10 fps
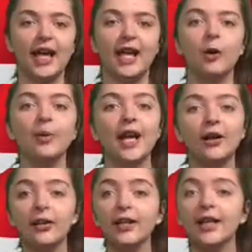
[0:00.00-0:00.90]
It will be
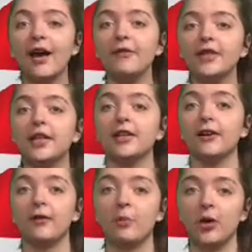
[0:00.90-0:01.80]
held in the
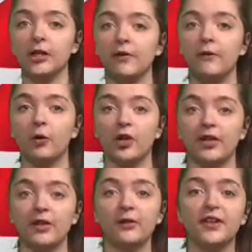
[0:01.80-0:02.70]
cafeteria from 1 to 4,
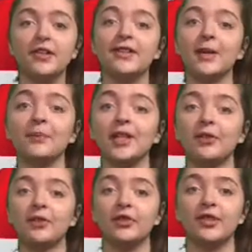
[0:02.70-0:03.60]
so if this is something
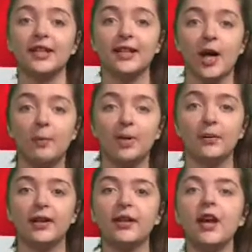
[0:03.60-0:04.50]
you're interested in helping
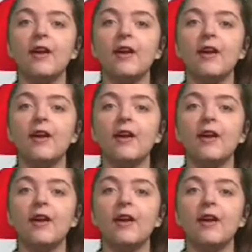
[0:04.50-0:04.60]
with,